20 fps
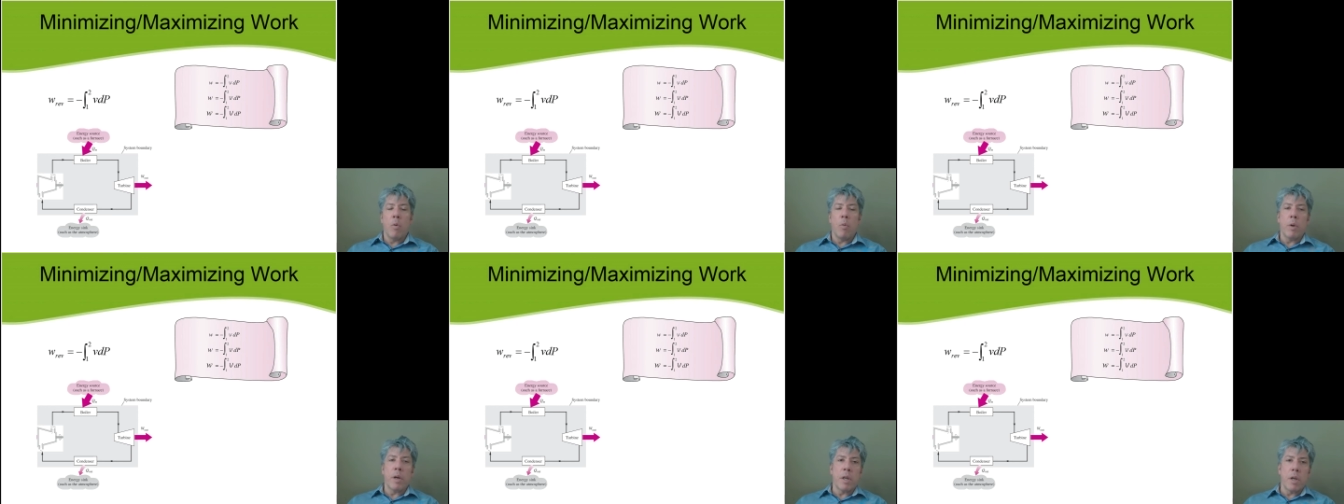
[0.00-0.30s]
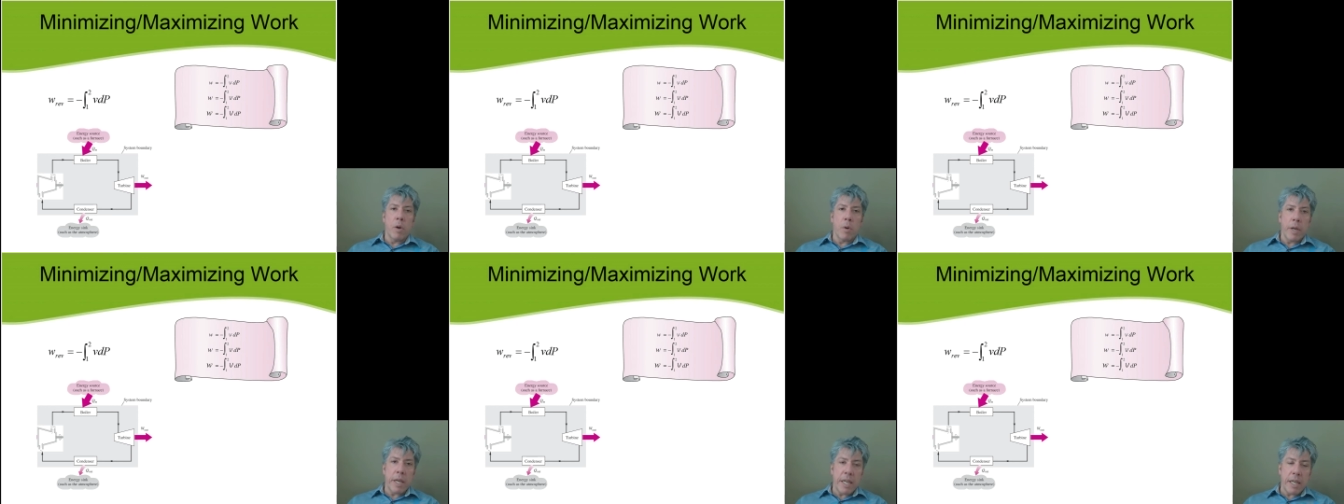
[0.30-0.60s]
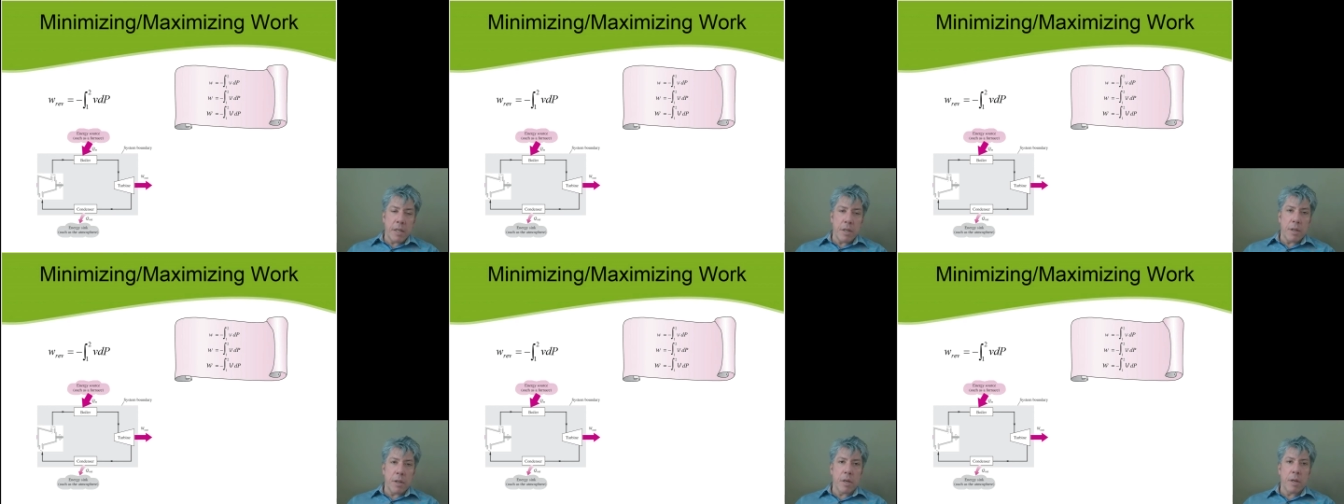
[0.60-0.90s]
would go
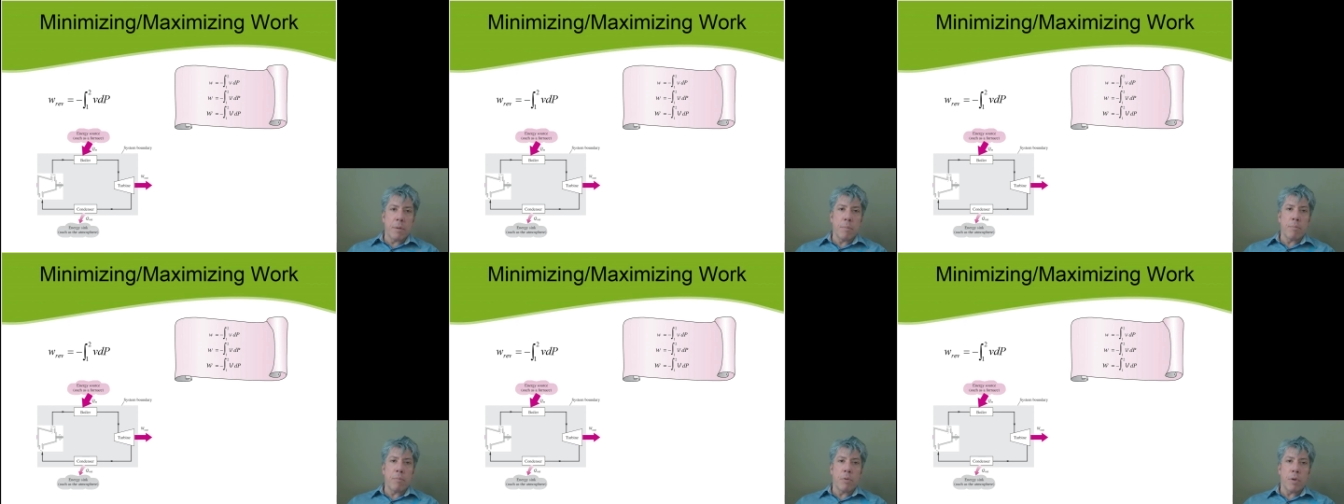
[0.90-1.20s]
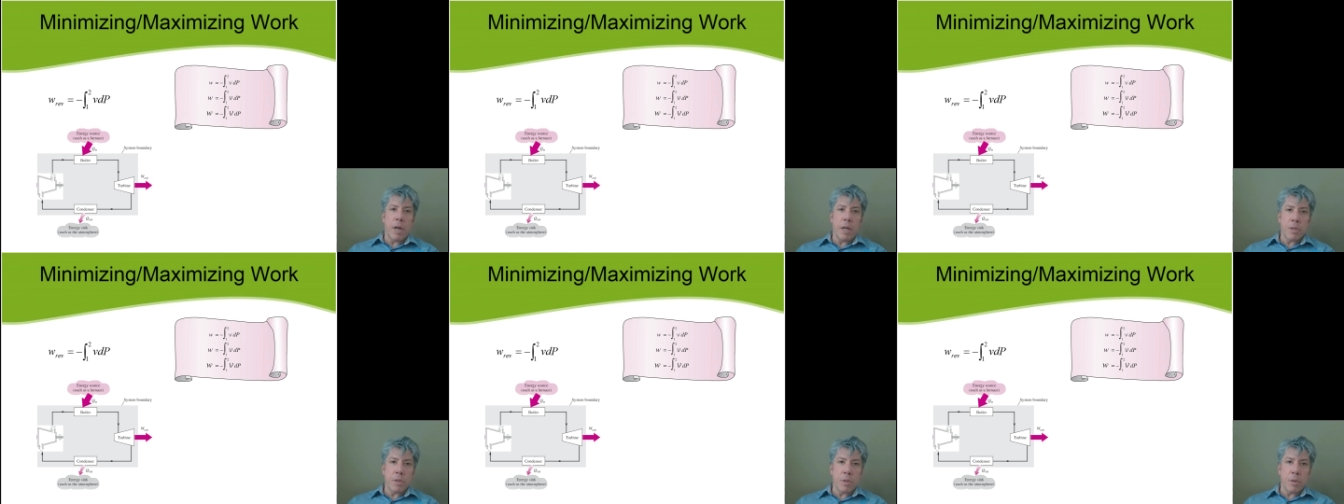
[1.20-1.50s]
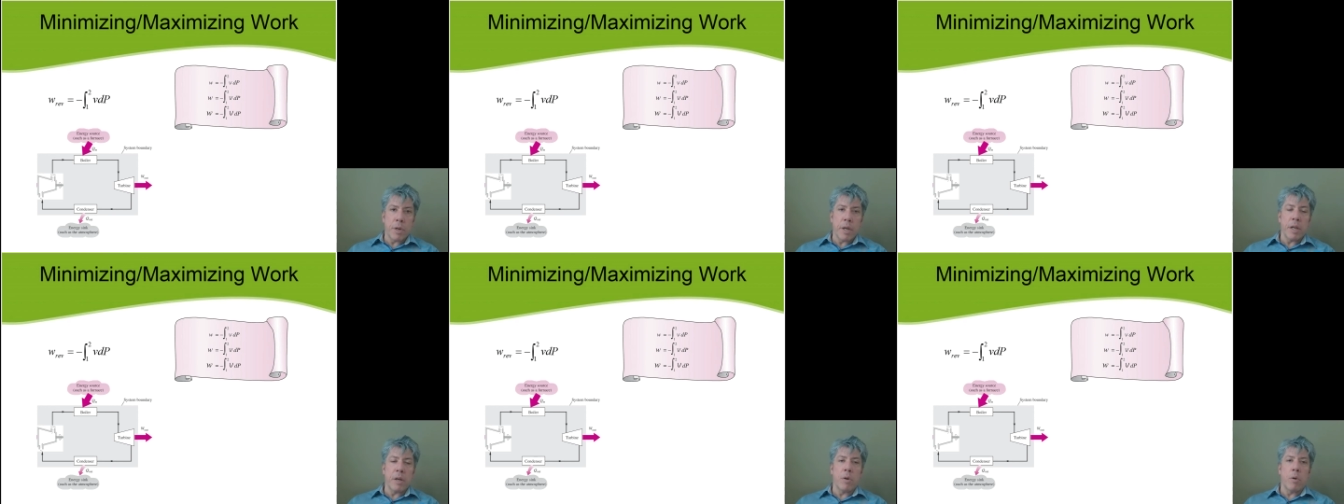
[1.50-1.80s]
into the
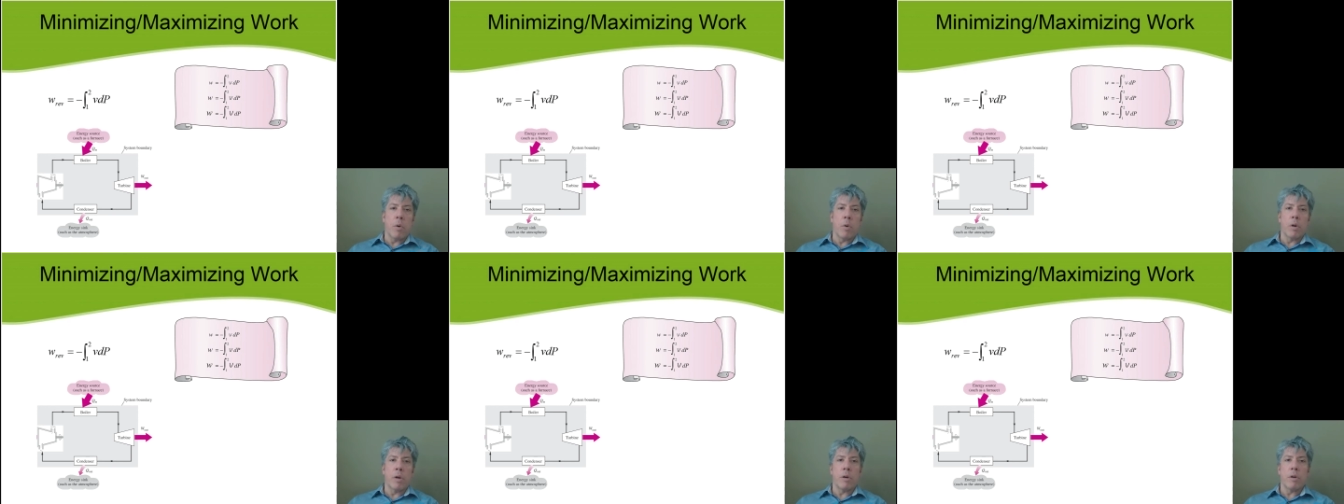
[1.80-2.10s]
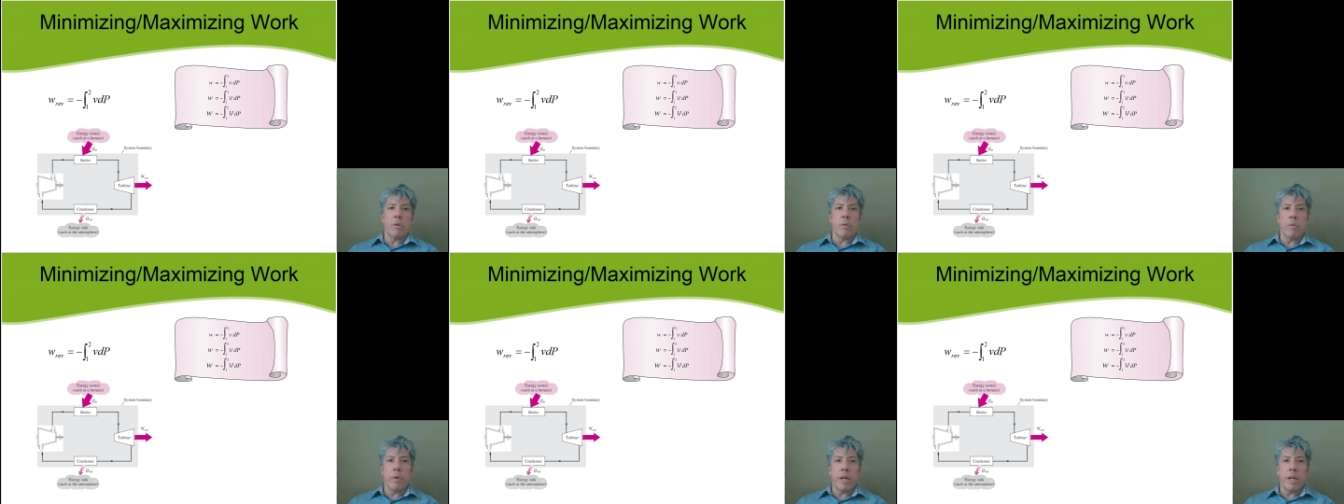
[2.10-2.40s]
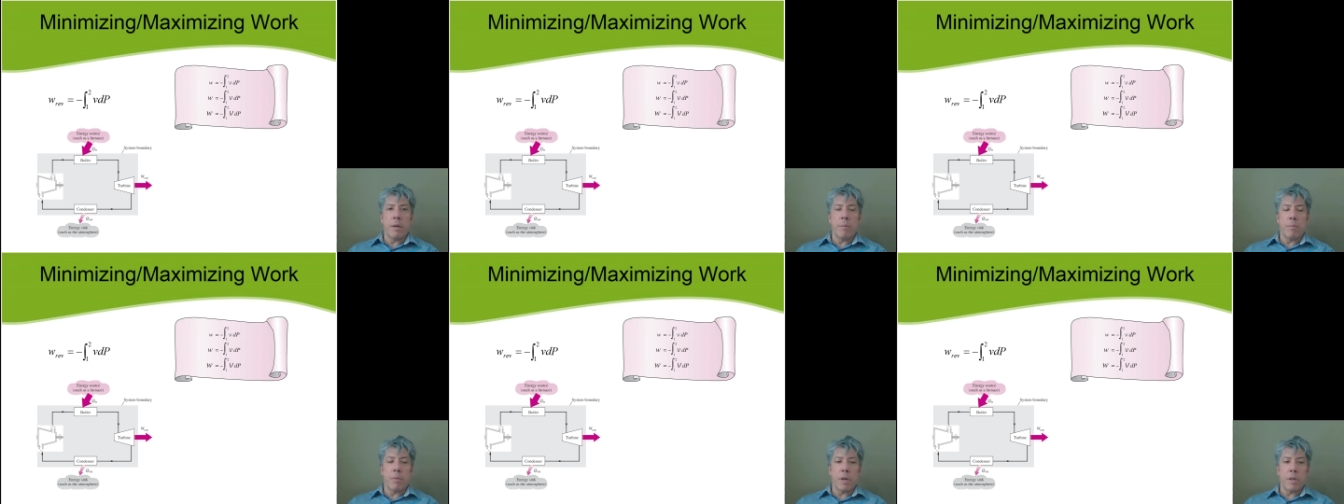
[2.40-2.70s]
compressor in order to
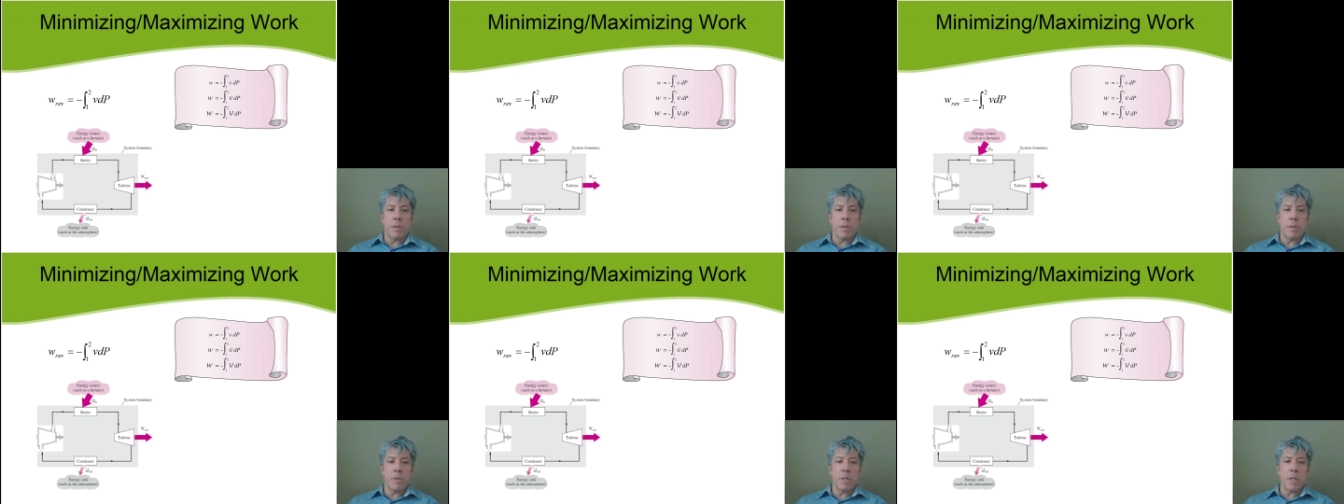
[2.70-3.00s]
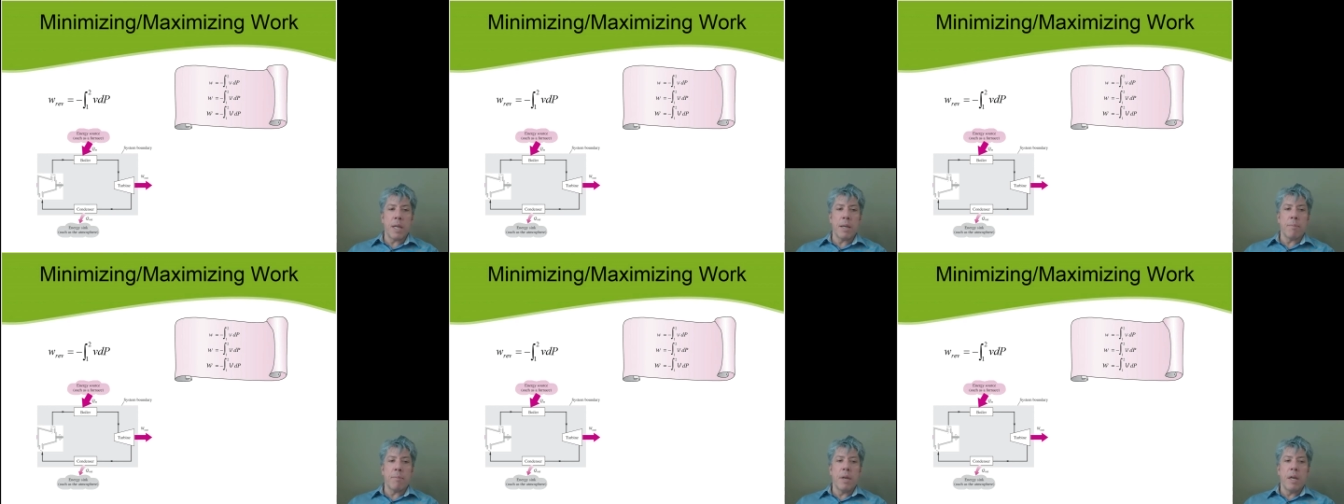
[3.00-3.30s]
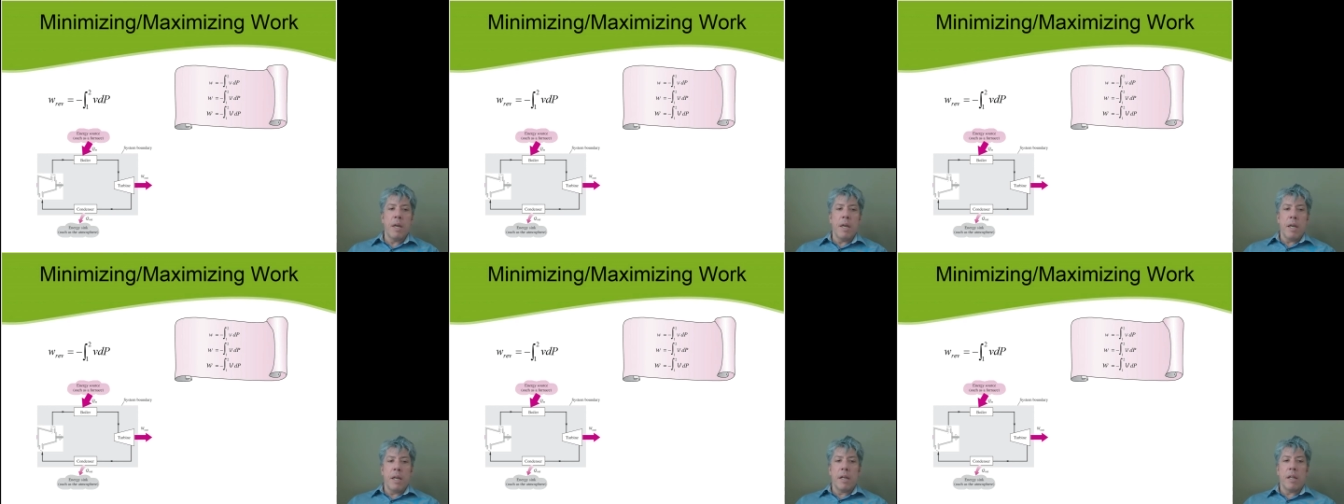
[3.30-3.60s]
recompress the steam.
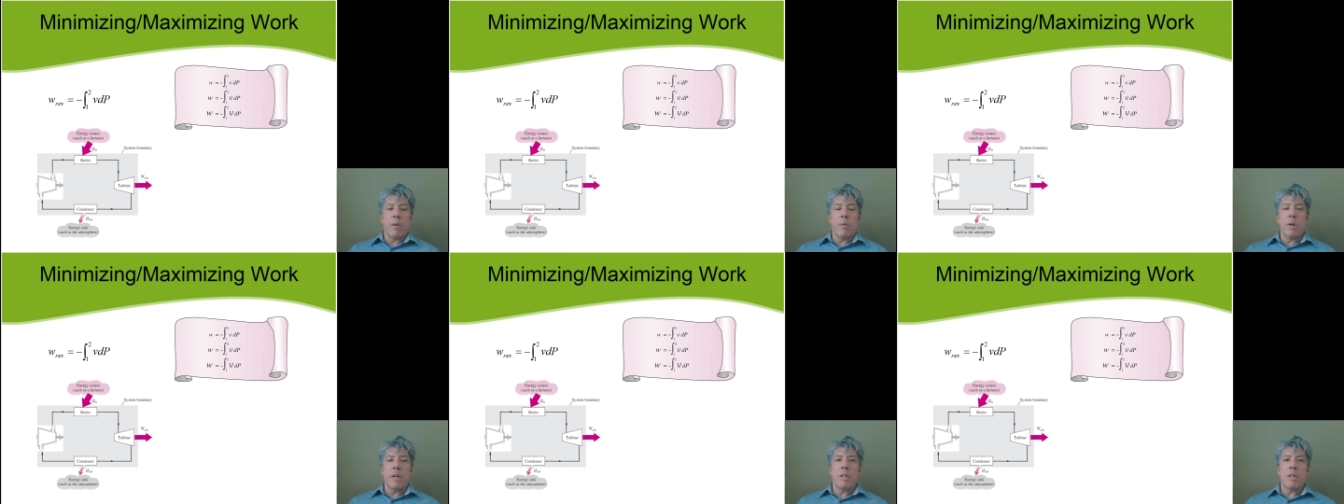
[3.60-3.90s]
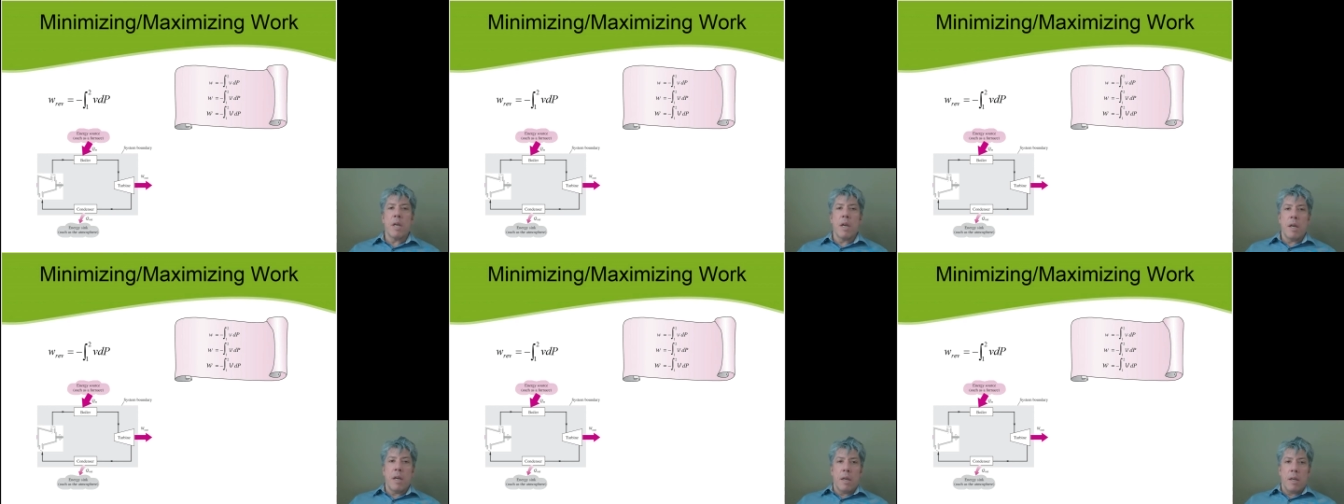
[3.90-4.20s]
In other words,